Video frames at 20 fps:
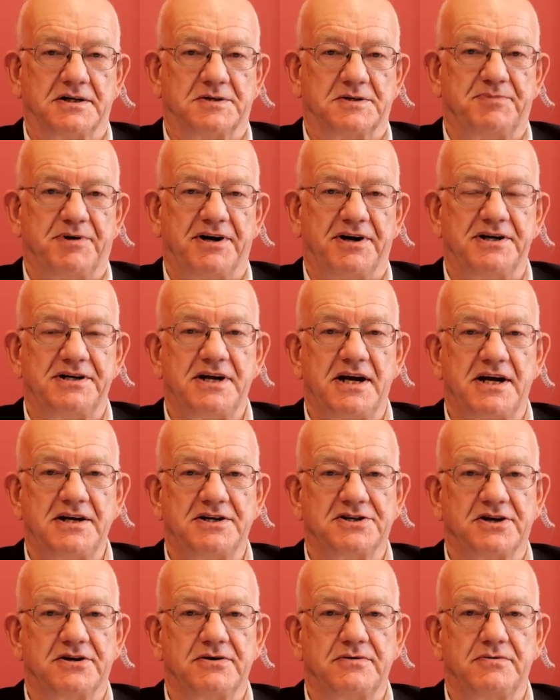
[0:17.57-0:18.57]
by
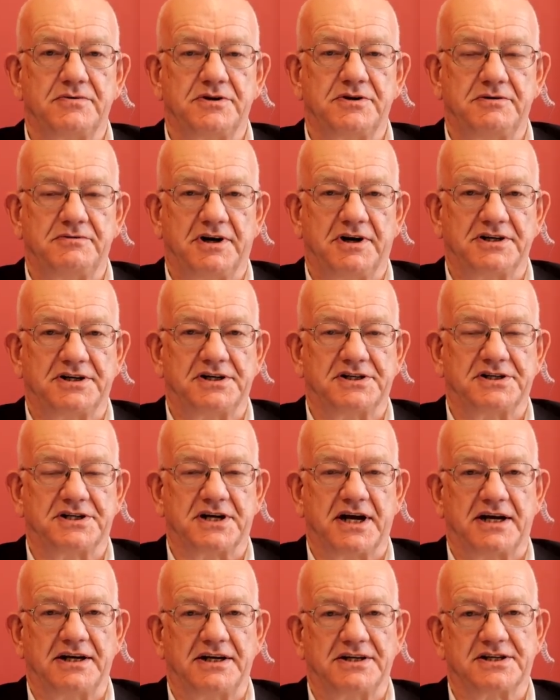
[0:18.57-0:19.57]
NATO, the United
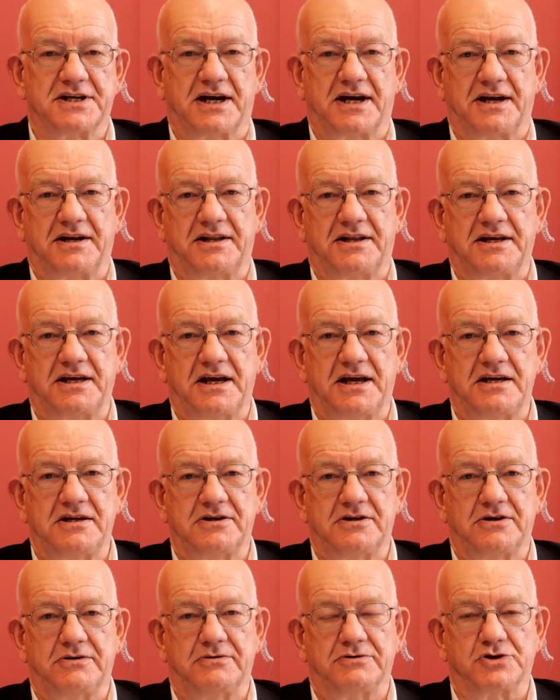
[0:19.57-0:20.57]
States and the
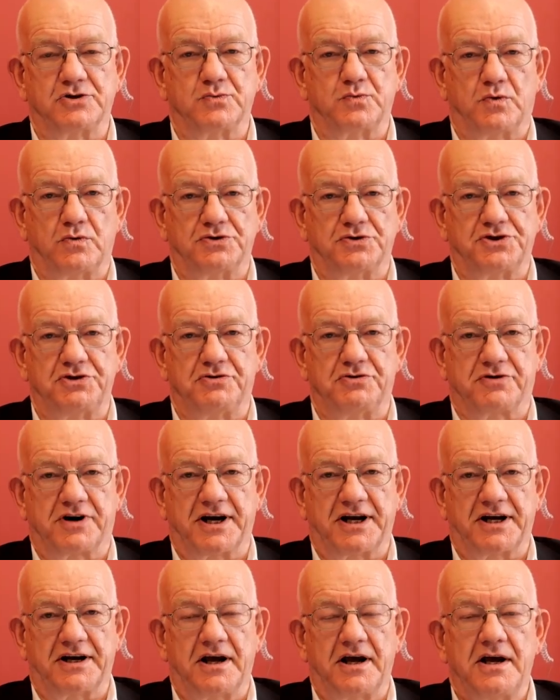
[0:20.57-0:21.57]
EU towards
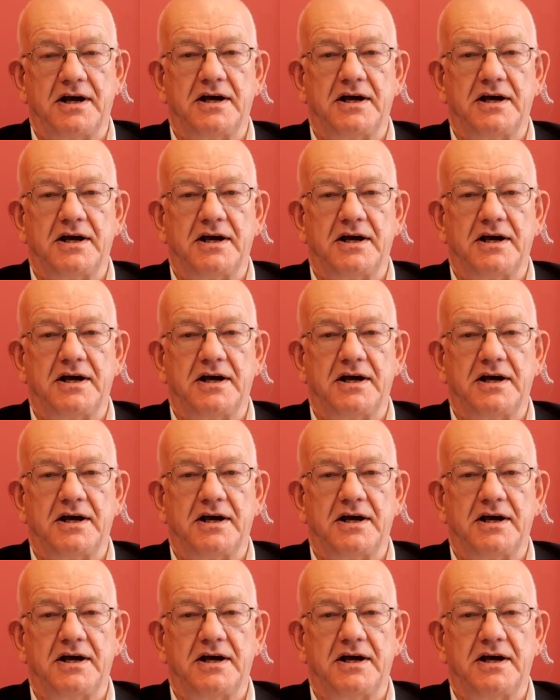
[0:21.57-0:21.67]
Ukraine